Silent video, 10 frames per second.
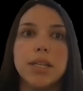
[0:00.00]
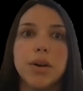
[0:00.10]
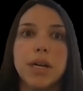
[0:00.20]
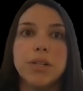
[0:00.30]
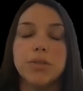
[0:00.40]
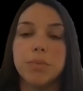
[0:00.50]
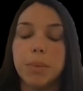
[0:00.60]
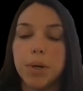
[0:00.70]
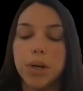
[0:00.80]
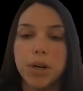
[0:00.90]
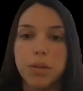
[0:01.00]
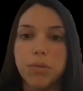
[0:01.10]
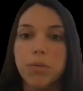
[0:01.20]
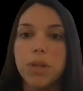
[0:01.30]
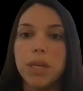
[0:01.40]
I just remember
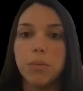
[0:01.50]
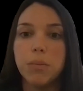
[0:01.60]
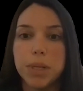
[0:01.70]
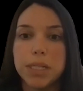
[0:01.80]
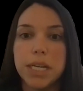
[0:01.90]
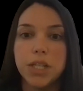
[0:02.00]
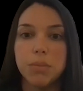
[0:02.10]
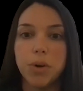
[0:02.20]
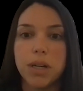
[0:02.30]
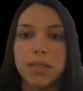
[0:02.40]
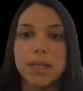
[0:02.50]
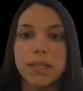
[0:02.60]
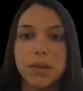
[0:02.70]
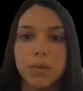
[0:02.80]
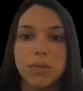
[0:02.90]
through the implementation
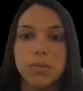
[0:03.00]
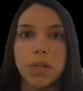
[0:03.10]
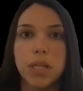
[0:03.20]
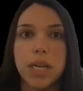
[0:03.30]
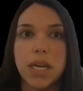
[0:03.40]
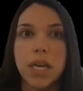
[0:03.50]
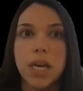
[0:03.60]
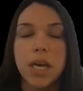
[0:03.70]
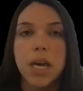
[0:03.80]
process, it was really